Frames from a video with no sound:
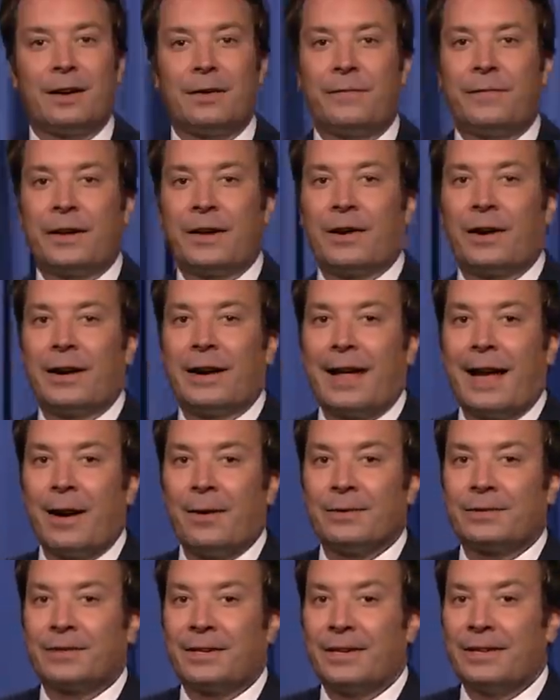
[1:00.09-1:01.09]
to figure out
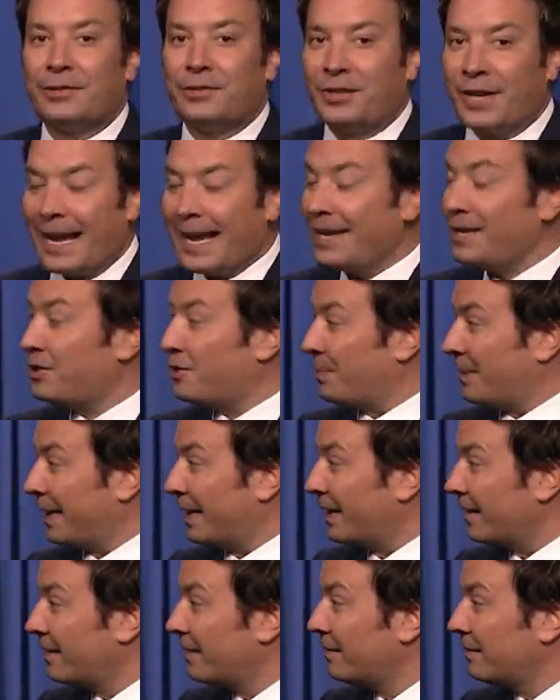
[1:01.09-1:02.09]
how it's going to change
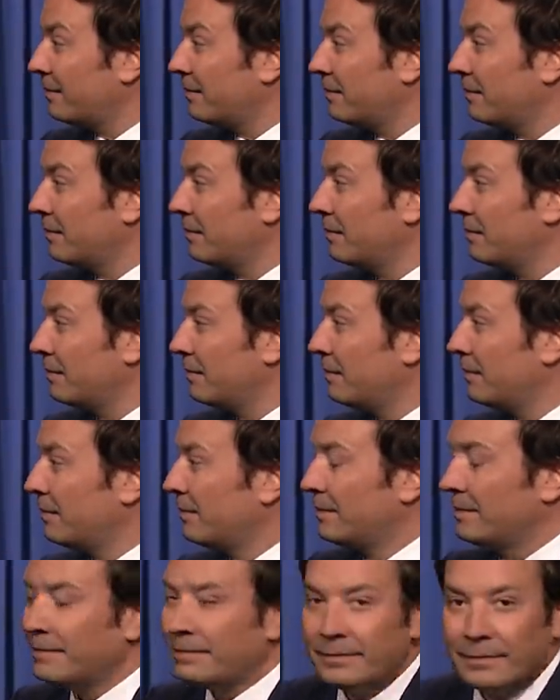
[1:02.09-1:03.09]
me.
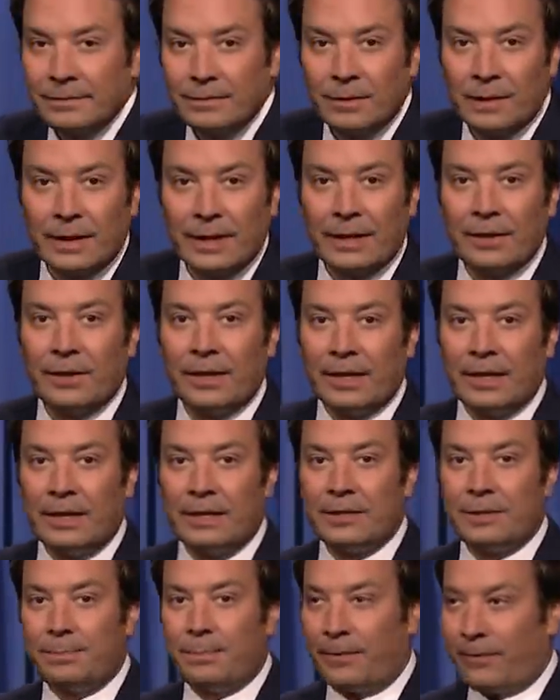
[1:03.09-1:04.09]
Well, here he
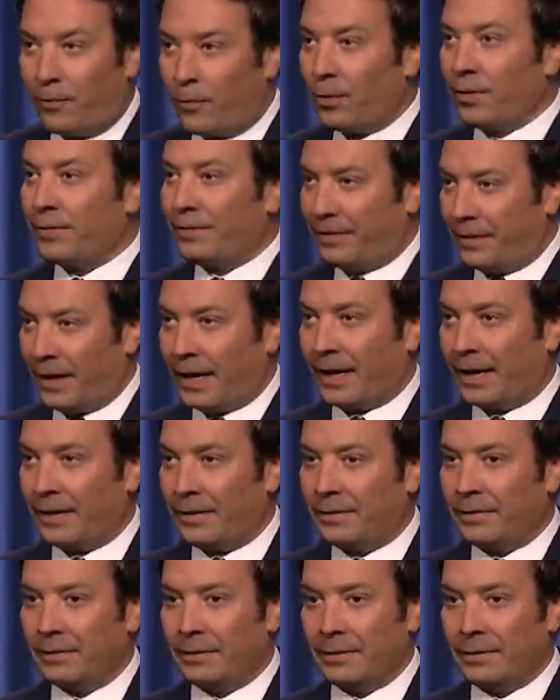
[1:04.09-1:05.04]
is before the flight.